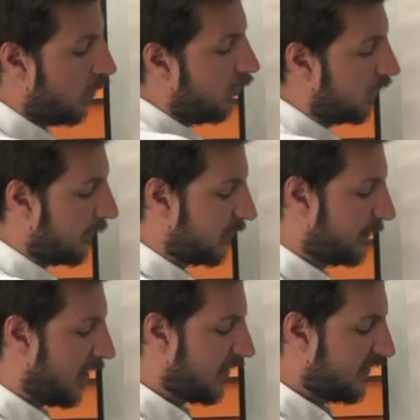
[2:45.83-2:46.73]
or numbers
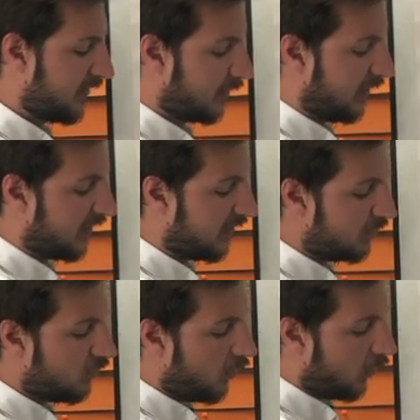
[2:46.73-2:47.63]
past that, so we can
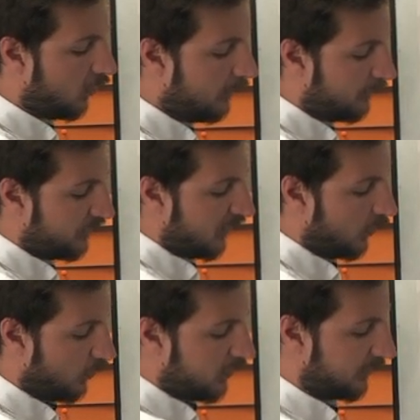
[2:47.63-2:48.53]
ignore
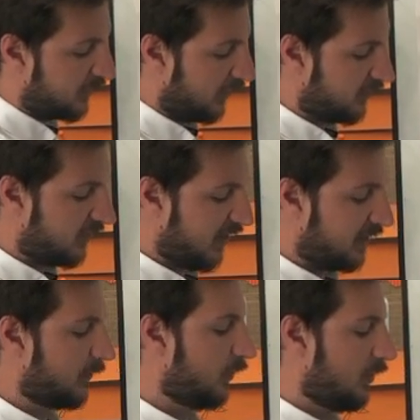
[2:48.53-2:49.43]
all the numbers after the
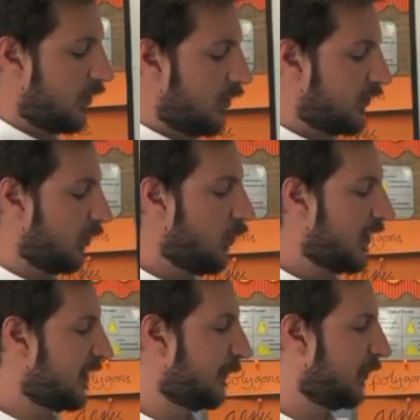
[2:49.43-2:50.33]
decimal. So quite
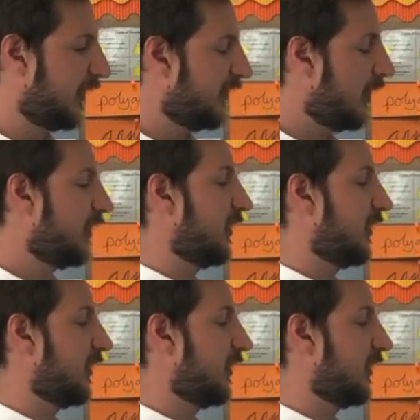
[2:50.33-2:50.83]
simply, 30